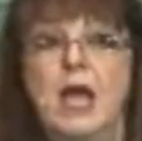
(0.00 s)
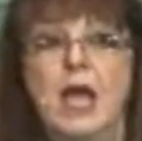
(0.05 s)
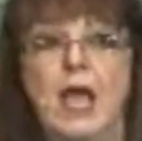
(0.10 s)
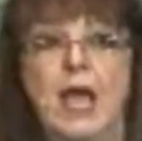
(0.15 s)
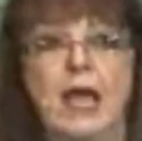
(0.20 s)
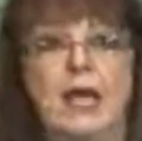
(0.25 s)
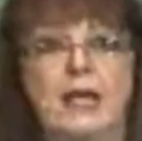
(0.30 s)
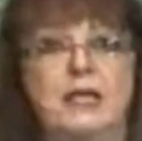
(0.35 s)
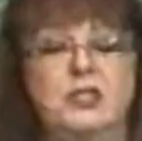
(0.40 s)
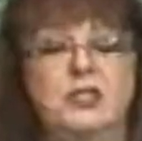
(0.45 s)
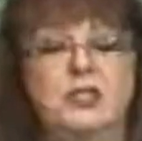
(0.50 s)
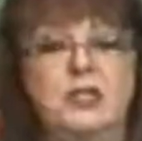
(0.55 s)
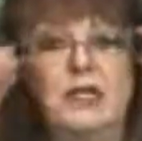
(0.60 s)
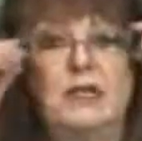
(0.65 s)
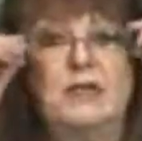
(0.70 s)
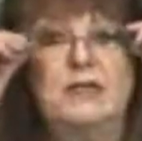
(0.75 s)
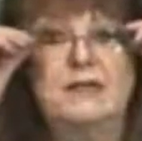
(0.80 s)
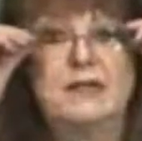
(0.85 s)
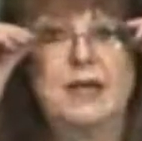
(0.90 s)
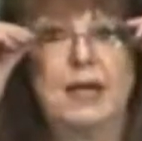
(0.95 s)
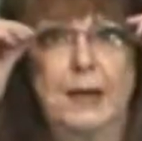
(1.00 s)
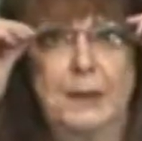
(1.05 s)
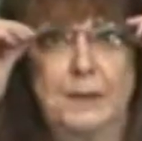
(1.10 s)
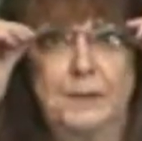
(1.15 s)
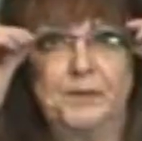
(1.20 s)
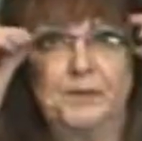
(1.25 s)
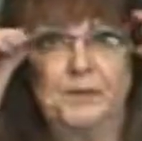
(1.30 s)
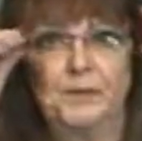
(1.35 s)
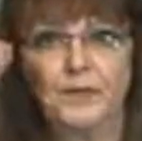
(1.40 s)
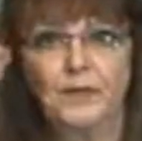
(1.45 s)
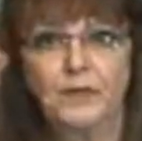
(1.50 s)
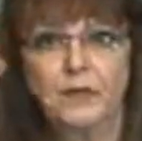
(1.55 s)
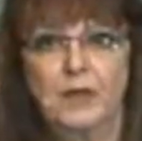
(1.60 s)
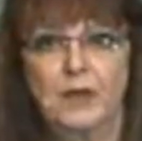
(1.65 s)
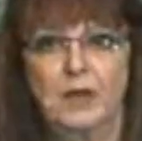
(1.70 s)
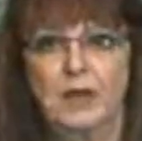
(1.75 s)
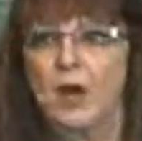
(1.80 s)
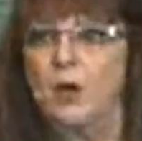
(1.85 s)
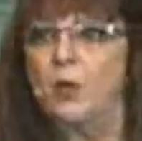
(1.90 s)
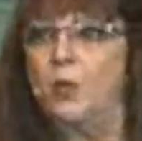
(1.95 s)
and she's a
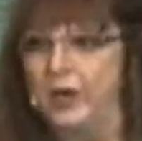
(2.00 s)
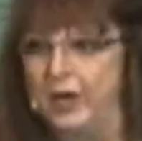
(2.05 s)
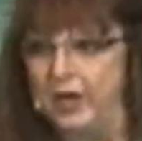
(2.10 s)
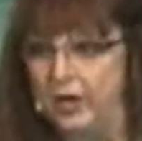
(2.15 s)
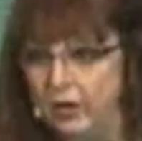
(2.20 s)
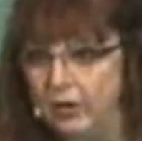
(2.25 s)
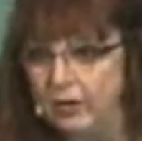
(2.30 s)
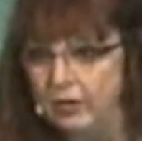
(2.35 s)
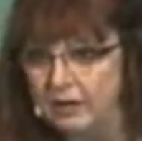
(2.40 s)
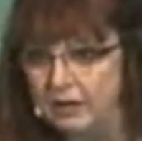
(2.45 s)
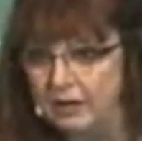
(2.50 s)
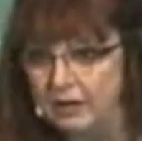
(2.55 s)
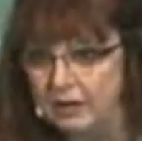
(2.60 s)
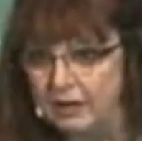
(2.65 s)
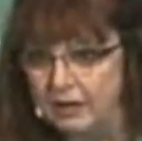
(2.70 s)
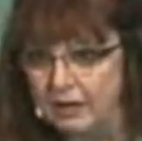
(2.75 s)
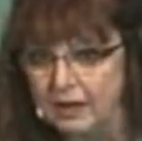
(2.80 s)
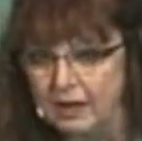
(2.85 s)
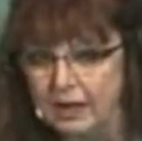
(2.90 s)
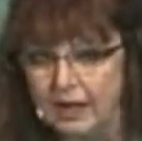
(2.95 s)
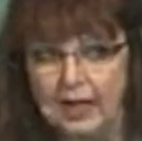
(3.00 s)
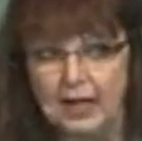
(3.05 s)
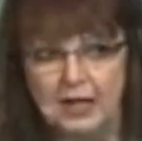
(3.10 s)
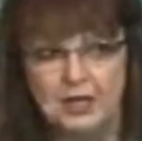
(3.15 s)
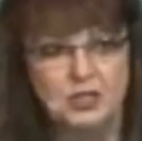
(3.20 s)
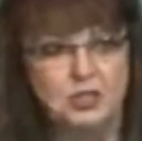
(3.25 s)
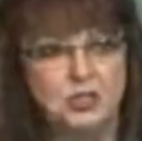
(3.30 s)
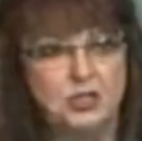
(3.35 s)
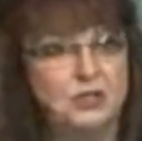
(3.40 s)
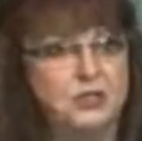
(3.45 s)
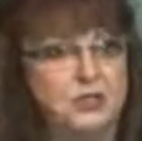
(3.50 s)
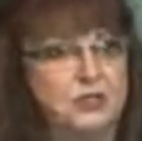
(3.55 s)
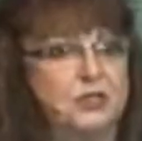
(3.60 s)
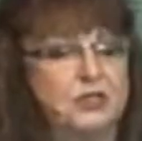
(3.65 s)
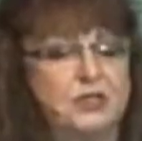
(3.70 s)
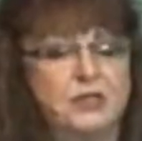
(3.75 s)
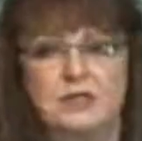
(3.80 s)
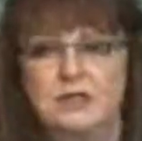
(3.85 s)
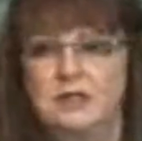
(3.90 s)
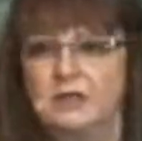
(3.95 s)
widow, and she's
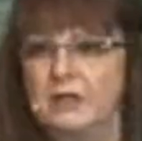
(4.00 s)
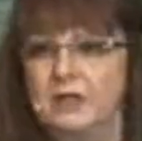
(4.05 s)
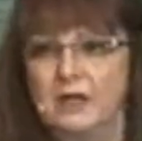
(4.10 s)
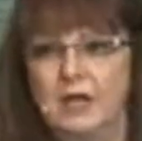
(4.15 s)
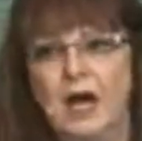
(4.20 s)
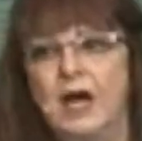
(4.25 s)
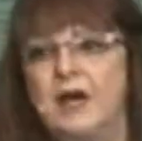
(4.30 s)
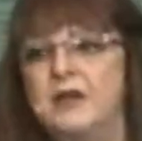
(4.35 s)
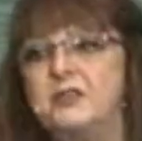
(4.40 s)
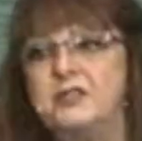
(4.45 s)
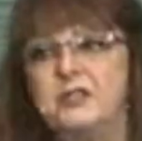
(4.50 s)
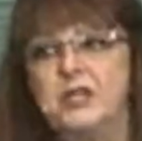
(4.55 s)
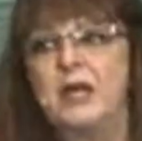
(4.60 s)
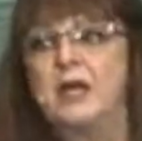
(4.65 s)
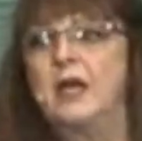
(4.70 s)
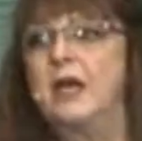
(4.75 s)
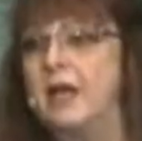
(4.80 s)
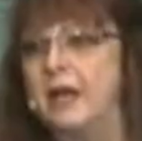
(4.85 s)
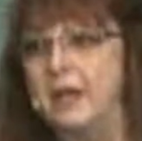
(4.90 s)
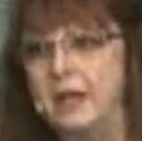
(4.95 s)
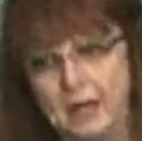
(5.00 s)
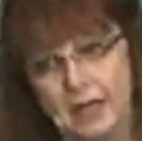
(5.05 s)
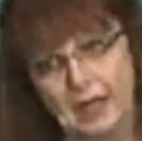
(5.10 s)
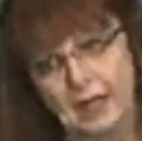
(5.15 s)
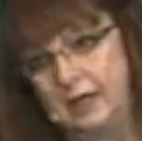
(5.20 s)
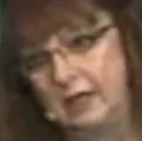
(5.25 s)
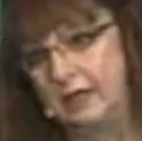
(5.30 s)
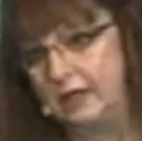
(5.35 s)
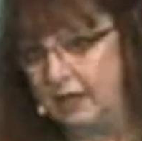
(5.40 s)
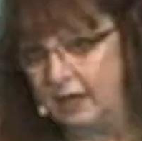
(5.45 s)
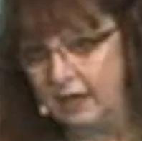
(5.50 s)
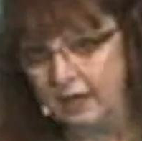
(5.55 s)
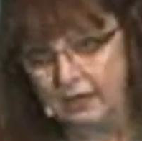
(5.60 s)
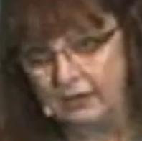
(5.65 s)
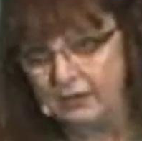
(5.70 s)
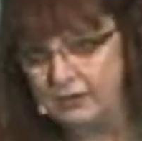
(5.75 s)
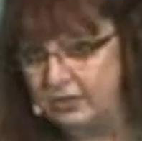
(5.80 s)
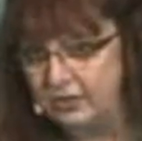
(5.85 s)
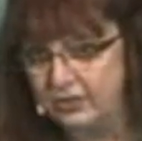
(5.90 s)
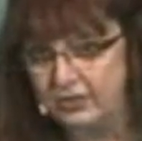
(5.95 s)
just a 10,
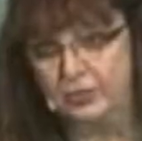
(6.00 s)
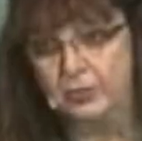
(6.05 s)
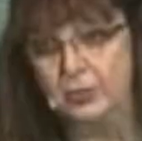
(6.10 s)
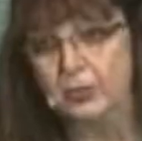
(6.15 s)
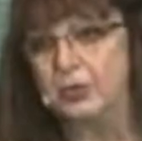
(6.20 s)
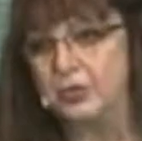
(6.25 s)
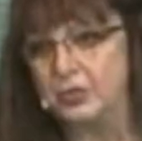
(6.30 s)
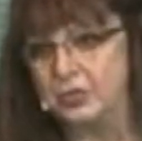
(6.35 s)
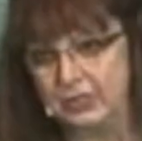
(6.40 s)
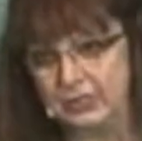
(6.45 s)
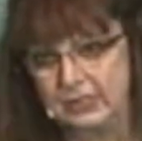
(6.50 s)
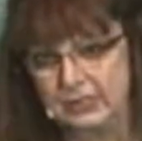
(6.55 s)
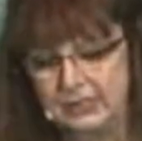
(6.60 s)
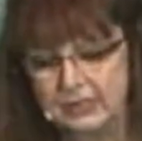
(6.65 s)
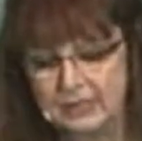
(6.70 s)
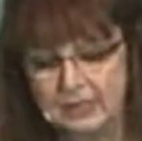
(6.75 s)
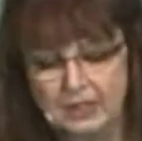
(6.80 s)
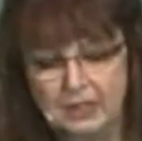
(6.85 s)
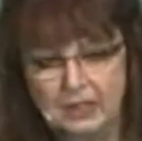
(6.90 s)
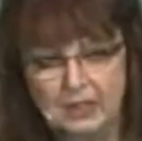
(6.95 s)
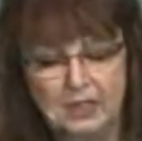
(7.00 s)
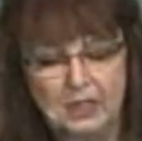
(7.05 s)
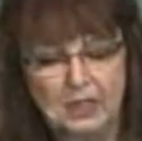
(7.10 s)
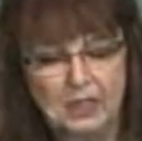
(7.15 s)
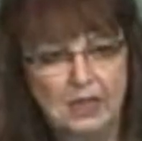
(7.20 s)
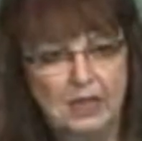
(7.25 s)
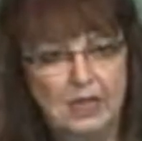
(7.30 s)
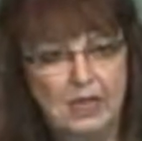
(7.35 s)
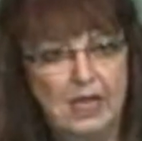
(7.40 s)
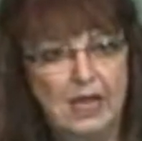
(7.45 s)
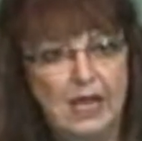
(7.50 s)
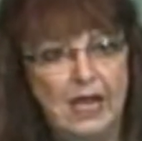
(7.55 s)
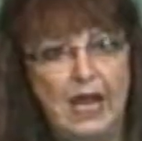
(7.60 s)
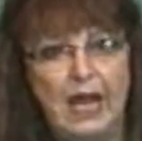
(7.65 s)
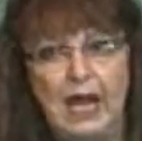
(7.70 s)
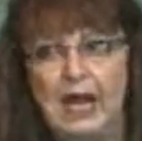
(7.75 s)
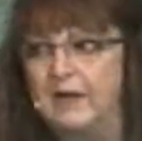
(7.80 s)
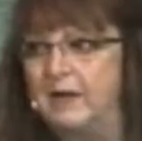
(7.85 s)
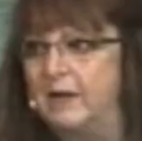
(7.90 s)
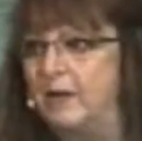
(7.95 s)
she's gorgeous.
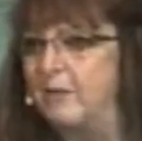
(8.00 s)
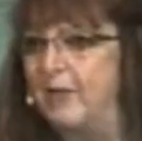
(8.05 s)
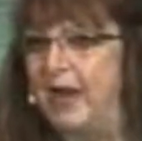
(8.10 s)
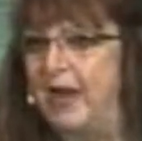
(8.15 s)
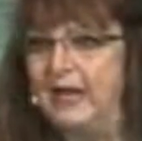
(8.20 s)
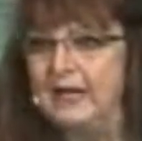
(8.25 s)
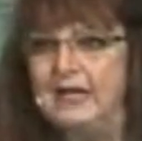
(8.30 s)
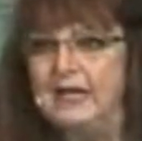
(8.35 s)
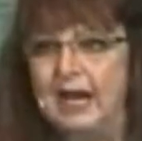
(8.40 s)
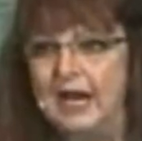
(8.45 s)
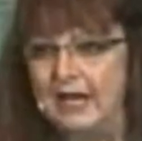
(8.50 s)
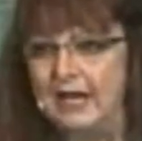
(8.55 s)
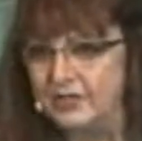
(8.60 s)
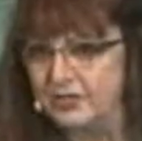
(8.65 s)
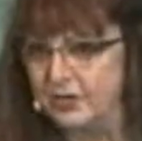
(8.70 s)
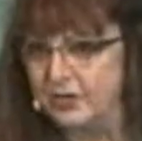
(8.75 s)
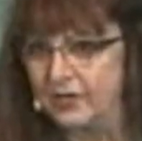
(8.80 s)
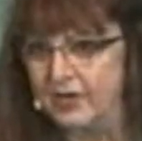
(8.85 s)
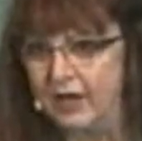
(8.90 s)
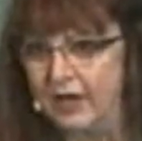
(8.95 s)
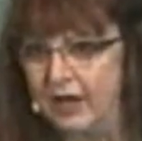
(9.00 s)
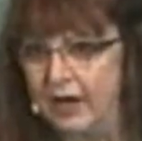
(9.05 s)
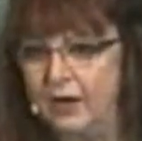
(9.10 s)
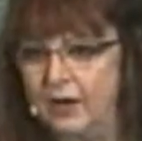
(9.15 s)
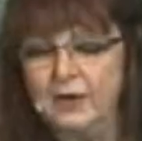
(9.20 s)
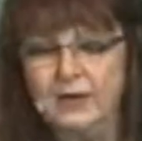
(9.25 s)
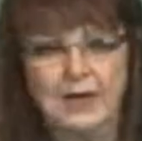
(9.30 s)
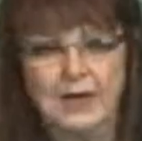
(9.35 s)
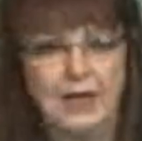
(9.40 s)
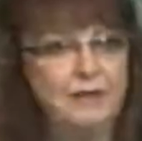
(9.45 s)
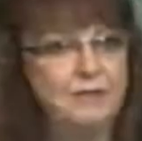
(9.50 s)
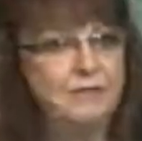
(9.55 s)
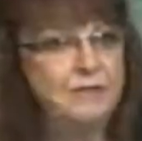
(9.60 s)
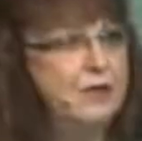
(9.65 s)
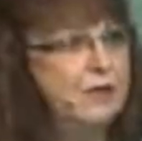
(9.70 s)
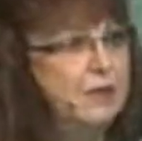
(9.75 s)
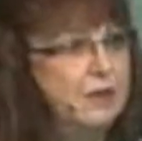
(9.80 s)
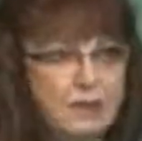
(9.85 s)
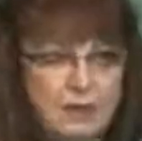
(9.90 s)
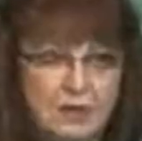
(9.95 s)
And the bad guys are there, and they've
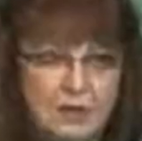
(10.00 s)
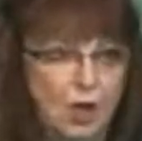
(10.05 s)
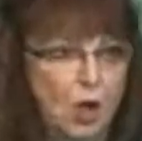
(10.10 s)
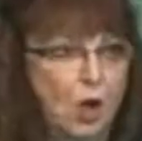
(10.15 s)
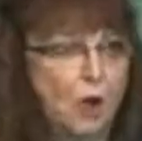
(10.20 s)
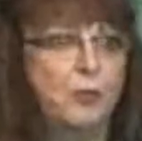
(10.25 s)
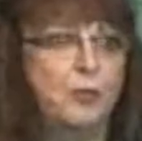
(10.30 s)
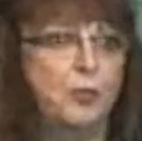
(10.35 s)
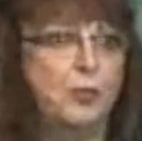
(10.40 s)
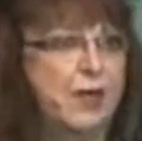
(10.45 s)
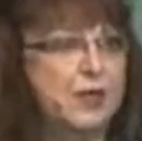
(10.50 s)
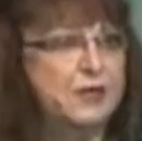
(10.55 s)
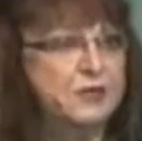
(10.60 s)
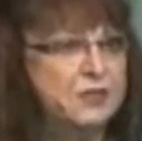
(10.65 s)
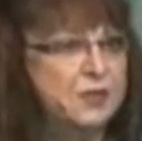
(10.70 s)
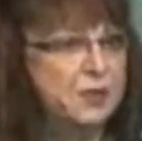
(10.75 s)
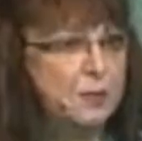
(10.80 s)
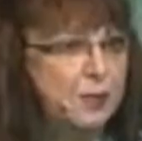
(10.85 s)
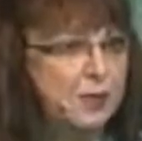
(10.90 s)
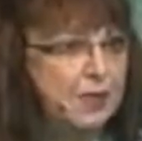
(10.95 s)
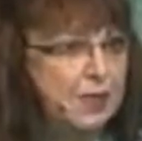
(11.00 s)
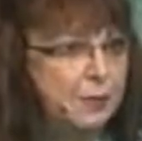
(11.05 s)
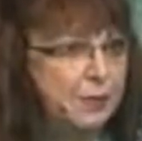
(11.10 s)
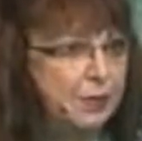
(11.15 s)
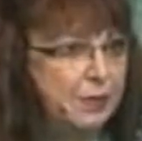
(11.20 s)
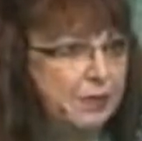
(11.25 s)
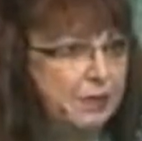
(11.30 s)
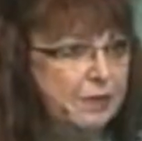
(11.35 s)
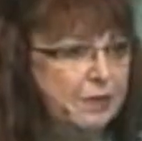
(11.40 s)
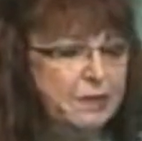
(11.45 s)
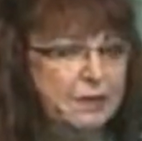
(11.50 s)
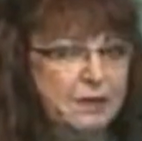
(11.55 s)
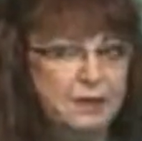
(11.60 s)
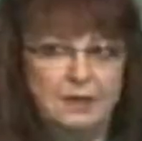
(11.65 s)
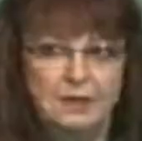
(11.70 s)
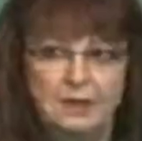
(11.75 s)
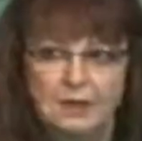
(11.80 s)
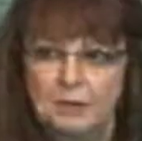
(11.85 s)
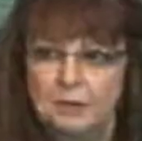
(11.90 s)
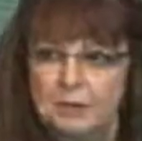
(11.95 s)
oppressed the people,
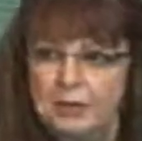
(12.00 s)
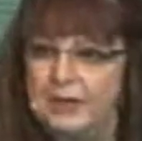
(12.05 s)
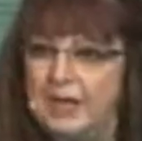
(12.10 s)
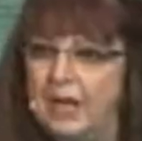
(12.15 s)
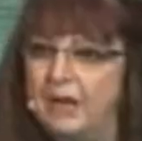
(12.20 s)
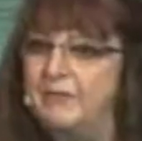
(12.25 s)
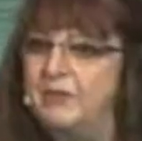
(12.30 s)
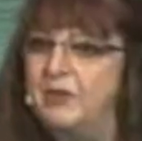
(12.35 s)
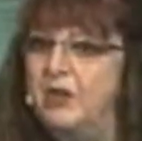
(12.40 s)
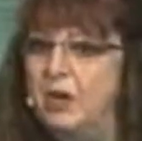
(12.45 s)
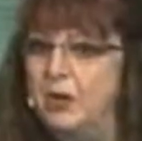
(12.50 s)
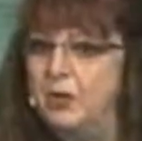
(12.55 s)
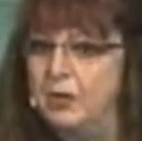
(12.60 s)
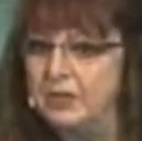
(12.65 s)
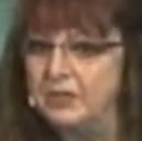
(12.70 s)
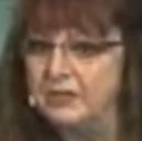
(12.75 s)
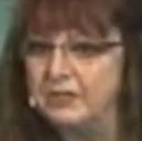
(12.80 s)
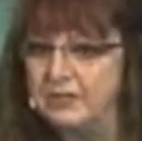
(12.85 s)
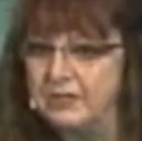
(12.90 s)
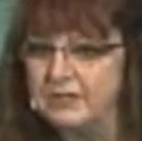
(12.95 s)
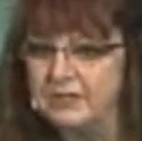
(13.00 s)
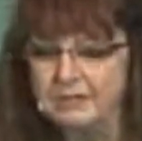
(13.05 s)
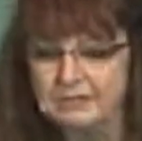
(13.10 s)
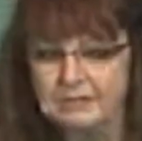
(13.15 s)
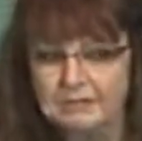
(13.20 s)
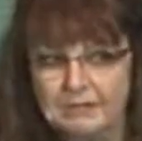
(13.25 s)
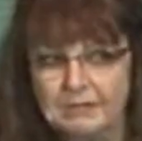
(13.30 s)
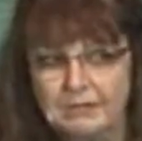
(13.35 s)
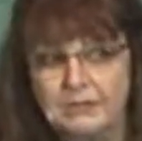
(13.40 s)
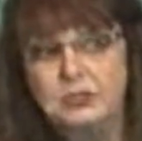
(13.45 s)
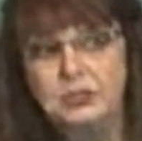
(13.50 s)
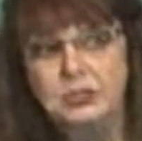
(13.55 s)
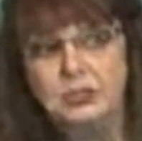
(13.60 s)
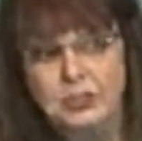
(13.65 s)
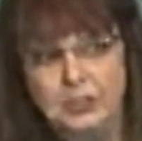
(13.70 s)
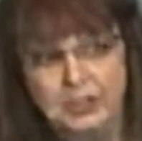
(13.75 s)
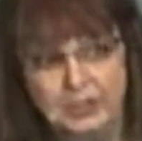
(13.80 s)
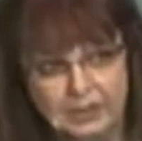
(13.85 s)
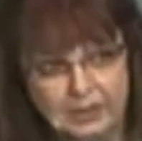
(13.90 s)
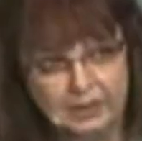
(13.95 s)
but they've noticed
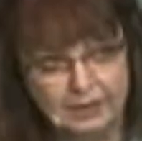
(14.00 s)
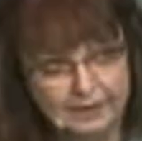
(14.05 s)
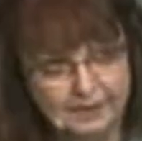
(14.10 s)
Judith.